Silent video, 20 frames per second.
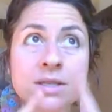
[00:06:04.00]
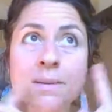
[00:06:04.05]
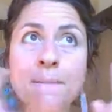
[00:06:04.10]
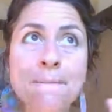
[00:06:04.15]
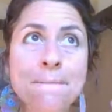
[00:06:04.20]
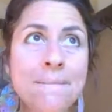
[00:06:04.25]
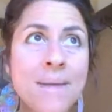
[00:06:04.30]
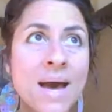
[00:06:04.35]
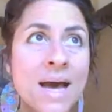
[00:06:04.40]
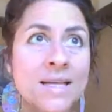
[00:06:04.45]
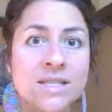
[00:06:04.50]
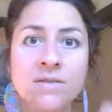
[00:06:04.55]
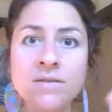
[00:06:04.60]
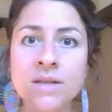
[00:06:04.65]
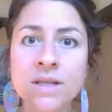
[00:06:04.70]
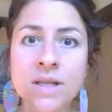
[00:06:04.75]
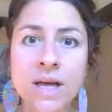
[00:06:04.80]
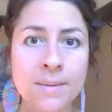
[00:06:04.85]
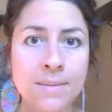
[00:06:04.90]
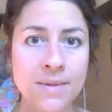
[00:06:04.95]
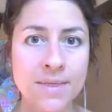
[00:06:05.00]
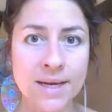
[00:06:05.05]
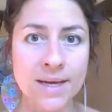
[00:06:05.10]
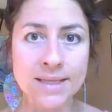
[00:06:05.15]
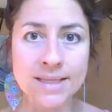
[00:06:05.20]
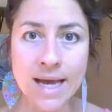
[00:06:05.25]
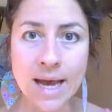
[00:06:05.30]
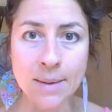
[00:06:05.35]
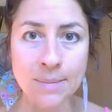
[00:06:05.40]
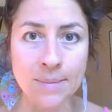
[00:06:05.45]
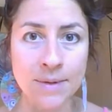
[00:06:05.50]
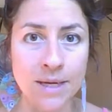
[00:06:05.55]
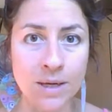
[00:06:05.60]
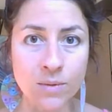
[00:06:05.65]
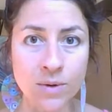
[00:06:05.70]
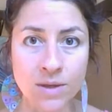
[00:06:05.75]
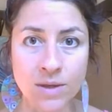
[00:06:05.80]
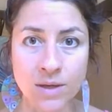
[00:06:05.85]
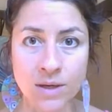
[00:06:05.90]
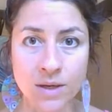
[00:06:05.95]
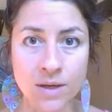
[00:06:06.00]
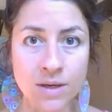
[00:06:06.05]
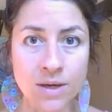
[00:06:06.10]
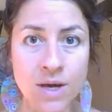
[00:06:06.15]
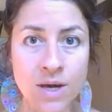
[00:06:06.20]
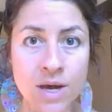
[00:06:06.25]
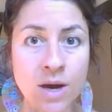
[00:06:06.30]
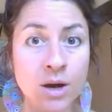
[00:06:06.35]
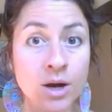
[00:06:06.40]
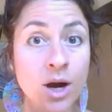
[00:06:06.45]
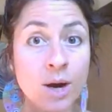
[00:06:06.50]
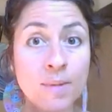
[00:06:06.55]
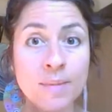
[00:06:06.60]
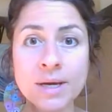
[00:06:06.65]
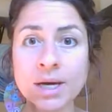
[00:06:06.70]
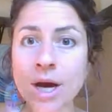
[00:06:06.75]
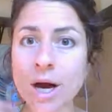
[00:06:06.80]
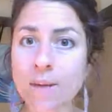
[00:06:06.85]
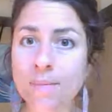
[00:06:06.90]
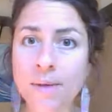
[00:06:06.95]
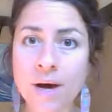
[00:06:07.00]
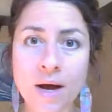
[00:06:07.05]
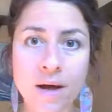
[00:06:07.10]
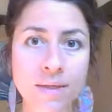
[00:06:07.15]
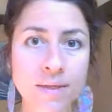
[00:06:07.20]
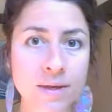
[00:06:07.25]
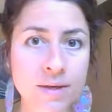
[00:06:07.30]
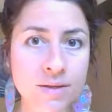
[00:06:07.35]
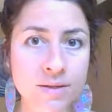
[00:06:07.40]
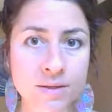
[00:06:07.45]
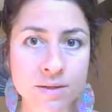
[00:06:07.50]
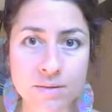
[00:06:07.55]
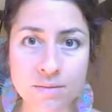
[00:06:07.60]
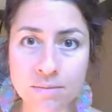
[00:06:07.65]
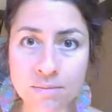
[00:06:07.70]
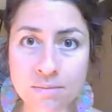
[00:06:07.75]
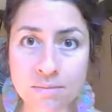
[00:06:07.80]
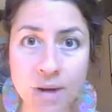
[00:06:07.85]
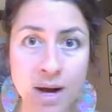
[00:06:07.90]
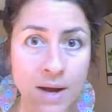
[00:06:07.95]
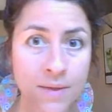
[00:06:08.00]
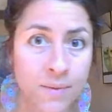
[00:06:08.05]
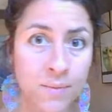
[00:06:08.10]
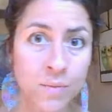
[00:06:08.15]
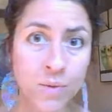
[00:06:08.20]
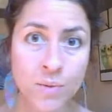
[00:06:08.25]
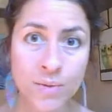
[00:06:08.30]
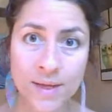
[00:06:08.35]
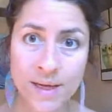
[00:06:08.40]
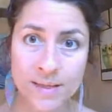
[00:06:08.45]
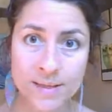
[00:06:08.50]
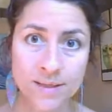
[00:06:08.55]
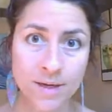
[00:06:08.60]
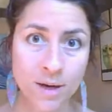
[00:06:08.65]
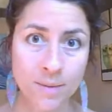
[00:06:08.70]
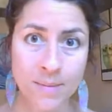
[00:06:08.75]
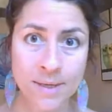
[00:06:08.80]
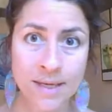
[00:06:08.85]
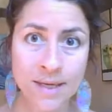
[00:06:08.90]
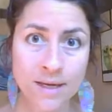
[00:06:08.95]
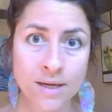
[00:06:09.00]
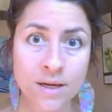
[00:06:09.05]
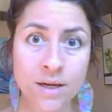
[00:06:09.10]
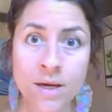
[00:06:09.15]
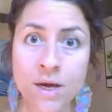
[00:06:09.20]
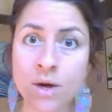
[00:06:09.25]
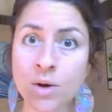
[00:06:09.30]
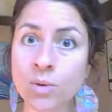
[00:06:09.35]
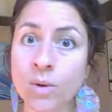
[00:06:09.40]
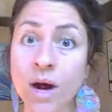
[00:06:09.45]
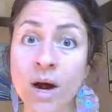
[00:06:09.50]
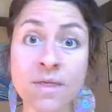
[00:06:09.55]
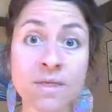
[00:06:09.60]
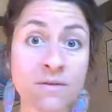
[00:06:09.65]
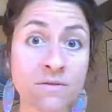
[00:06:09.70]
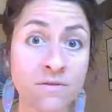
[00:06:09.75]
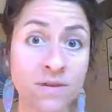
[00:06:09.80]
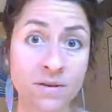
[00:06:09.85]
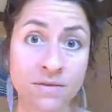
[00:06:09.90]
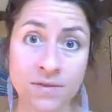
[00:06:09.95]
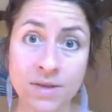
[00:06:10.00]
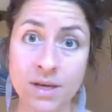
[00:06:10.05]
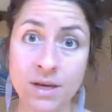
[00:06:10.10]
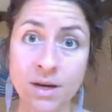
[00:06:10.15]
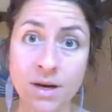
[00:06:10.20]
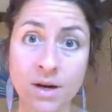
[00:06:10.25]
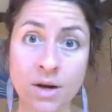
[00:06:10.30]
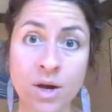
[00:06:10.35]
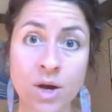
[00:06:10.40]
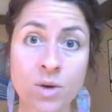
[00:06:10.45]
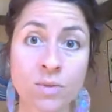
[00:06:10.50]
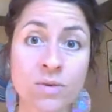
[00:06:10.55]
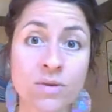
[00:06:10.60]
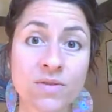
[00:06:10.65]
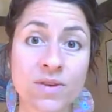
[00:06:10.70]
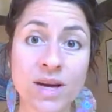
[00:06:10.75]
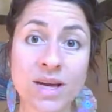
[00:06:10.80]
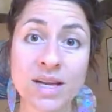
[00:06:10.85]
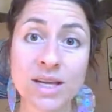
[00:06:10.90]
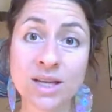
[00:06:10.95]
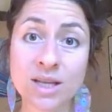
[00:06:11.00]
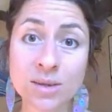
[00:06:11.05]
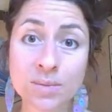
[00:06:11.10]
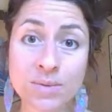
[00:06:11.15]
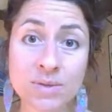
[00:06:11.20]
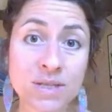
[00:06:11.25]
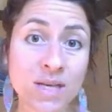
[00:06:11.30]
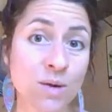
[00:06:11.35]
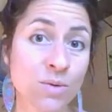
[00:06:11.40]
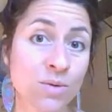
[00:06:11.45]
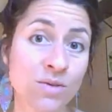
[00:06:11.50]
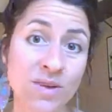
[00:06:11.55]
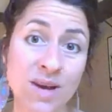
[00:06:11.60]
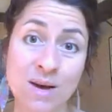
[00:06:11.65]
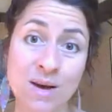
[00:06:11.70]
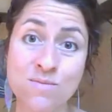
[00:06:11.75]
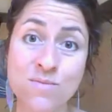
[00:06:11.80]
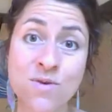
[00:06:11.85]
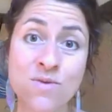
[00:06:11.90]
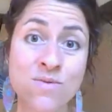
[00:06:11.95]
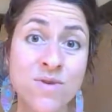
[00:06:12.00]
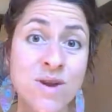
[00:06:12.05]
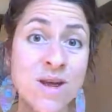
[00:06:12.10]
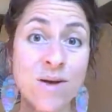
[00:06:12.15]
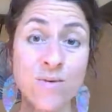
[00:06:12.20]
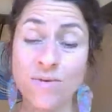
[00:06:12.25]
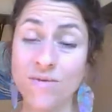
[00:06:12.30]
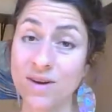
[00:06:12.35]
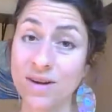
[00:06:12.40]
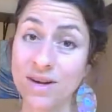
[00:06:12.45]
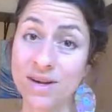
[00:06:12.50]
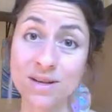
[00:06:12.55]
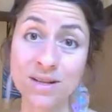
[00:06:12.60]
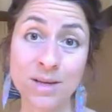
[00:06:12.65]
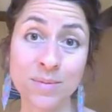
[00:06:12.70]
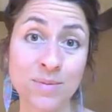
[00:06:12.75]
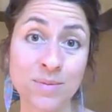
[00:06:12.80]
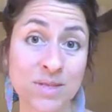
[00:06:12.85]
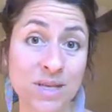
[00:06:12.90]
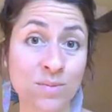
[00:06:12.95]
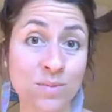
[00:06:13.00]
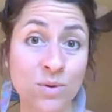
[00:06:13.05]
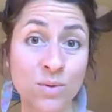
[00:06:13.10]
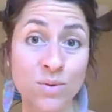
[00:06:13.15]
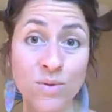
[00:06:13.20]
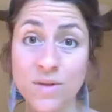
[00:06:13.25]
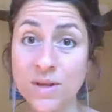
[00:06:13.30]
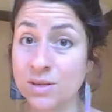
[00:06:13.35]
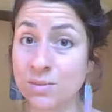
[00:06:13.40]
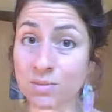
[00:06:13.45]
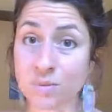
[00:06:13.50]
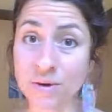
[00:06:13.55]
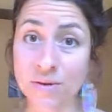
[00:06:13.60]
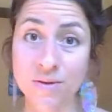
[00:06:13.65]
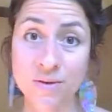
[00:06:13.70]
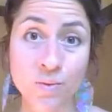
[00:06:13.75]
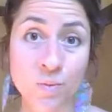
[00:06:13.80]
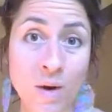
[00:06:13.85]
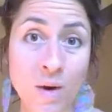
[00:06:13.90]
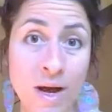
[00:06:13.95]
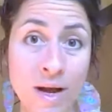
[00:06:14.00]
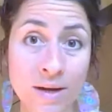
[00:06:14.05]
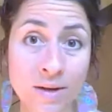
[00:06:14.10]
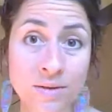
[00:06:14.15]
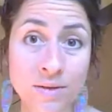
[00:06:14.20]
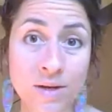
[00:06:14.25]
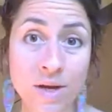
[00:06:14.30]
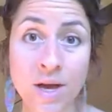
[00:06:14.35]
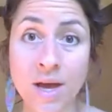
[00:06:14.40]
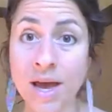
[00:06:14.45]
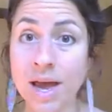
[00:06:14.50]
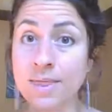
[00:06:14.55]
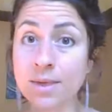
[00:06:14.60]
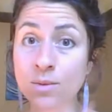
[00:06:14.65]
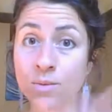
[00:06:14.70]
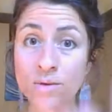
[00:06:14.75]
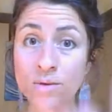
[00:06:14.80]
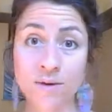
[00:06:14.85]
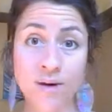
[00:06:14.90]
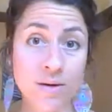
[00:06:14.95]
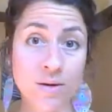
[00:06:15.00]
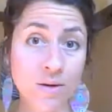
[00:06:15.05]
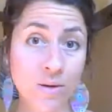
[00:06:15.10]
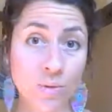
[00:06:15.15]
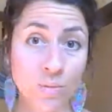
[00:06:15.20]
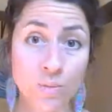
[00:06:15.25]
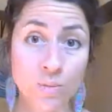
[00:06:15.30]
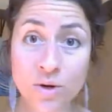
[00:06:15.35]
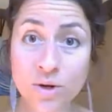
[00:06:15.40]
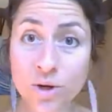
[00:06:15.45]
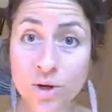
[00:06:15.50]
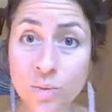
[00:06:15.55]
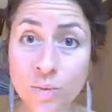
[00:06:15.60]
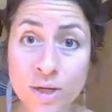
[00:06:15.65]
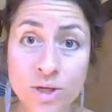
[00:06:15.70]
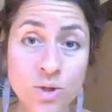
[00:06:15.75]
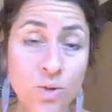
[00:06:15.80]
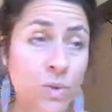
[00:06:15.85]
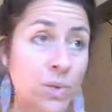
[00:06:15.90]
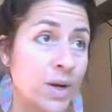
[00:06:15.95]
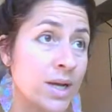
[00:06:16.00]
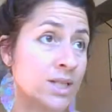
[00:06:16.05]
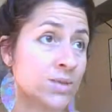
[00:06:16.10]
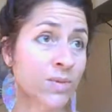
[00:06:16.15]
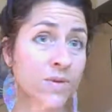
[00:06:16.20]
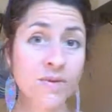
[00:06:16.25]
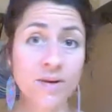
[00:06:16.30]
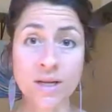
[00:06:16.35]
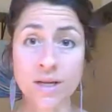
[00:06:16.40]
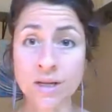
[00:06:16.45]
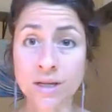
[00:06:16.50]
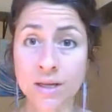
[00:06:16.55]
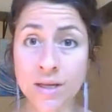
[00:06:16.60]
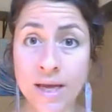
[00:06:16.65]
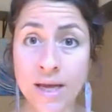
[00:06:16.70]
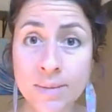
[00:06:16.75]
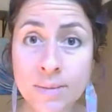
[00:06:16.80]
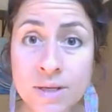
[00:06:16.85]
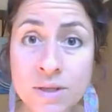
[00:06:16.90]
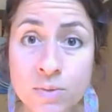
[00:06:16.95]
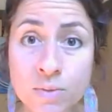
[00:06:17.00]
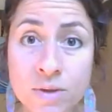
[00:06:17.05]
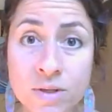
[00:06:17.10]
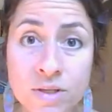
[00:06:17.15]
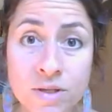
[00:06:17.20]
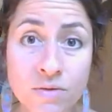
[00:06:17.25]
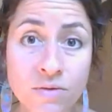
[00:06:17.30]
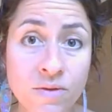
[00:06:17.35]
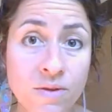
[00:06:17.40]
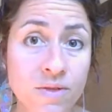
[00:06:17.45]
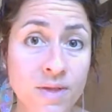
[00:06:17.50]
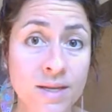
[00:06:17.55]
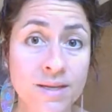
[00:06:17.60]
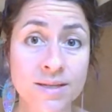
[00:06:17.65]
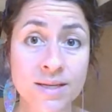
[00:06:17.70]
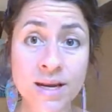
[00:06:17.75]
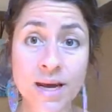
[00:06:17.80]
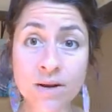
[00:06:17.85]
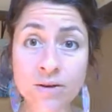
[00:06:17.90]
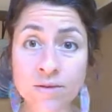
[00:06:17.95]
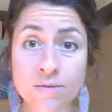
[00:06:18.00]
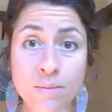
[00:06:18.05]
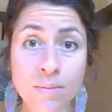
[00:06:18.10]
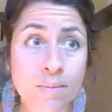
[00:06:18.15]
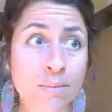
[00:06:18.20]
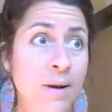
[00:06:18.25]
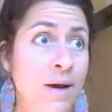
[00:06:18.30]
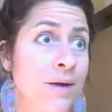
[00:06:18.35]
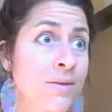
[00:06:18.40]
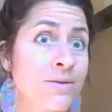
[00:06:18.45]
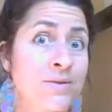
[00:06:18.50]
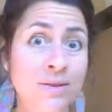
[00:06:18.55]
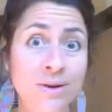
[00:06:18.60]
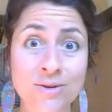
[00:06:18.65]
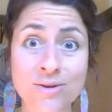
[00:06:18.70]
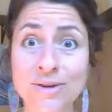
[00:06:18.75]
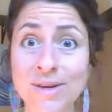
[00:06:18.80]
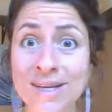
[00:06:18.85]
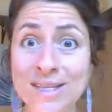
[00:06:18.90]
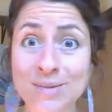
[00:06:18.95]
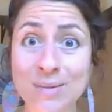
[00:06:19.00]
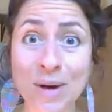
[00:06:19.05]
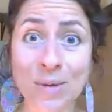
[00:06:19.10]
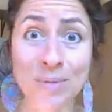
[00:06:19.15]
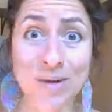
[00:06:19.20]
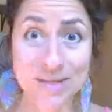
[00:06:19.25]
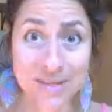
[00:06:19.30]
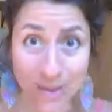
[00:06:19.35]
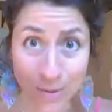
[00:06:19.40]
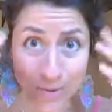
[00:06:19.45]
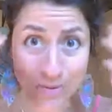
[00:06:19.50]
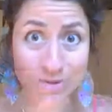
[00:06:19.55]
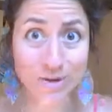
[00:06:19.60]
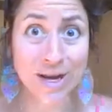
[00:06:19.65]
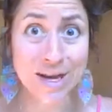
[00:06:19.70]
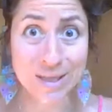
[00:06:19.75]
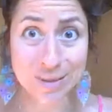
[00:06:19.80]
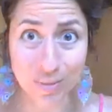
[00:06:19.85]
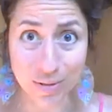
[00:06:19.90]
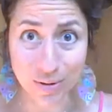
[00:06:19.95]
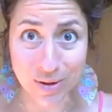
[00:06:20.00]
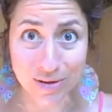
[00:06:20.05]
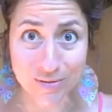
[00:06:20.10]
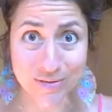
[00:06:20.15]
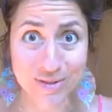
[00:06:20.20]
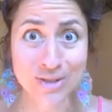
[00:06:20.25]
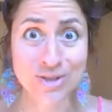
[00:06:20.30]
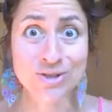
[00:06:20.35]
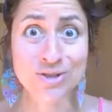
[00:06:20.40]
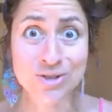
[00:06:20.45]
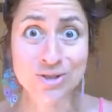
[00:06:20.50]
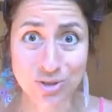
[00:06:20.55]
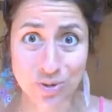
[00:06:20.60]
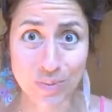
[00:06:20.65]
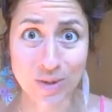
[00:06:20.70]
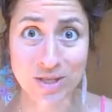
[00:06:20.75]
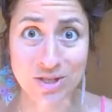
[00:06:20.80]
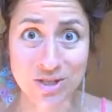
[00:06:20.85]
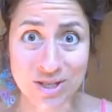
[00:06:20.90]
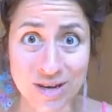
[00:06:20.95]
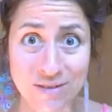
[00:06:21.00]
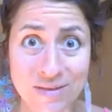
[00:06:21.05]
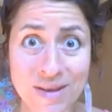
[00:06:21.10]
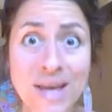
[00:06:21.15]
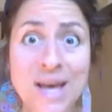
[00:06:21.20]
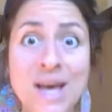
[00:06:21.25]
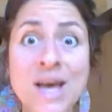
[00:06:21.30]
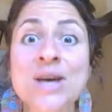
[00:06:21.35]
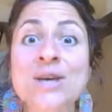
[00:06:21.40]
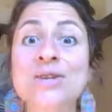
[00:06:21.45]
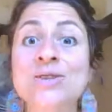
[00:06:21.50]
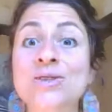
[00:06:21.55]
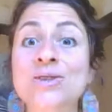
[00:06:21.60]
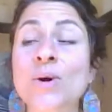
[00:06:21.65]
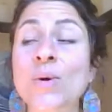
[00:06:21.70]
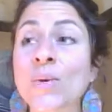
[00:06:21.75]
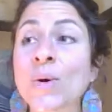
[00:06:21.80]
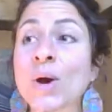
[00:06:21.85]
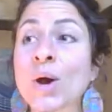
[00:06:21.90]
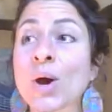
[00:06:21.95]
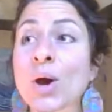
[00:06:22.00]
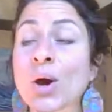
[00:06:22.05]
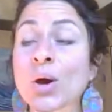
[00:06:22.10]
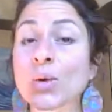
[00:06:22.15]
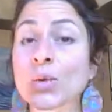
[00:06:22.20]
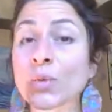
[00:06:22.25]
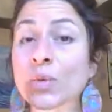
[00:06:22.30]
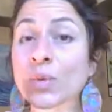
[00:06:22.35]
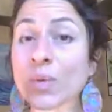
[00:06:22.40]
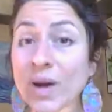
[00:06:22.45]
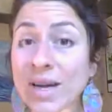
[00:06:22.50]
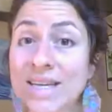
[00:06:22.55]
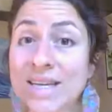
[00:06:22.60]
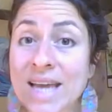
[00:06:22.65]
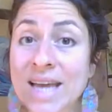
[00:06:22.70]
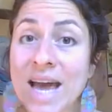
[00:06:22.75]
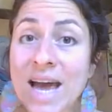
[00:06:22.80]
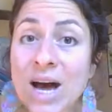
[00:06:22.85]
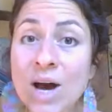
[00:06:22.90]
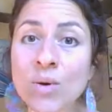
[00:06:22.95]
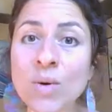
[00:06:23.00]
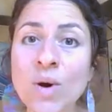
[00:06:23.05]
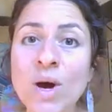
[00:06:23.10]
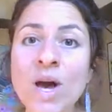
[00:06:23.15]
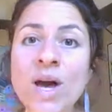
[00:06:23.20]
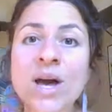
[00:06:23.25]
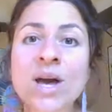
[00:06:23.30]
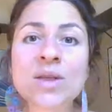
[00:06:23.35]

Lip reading: massive alignment that's happening within, coming up on the moon that's coming in on the 5th here. We've got eclipse and we've got moon and we've got eclipse and moon. This month is wild. And then we've got Mercury retrogrades. We've got alignments with different things that I don't even bother telling you guys about because I don't want your head to blow off. It's just too much stuff. So right now,